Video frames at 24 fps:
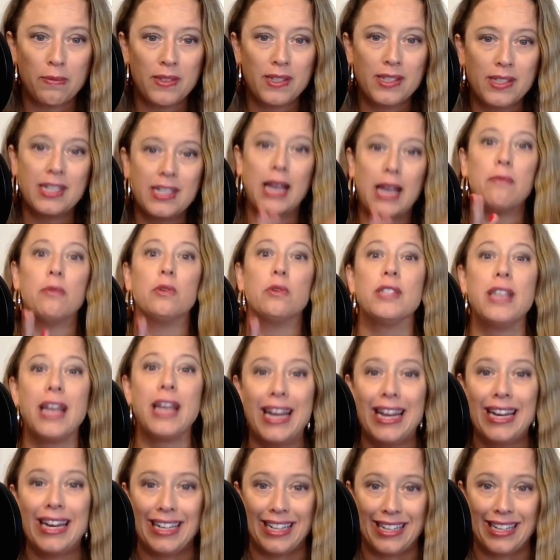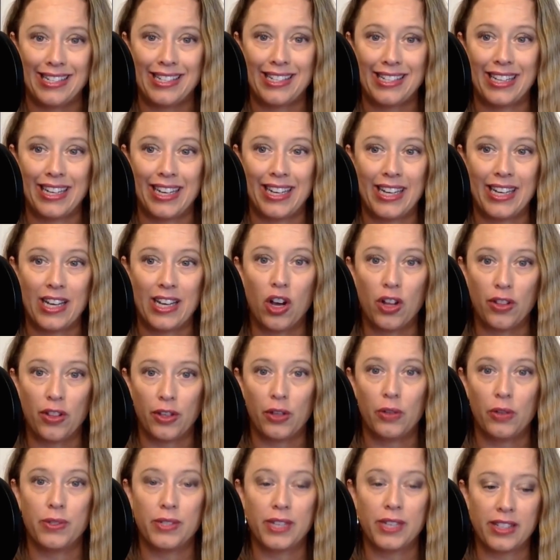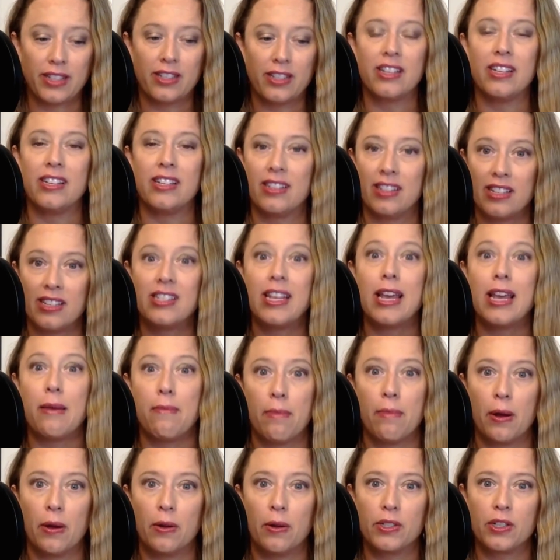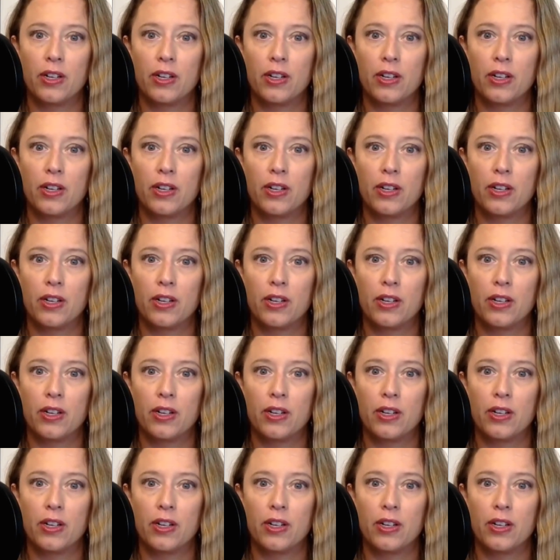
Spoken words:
simultaneously on those, like the same post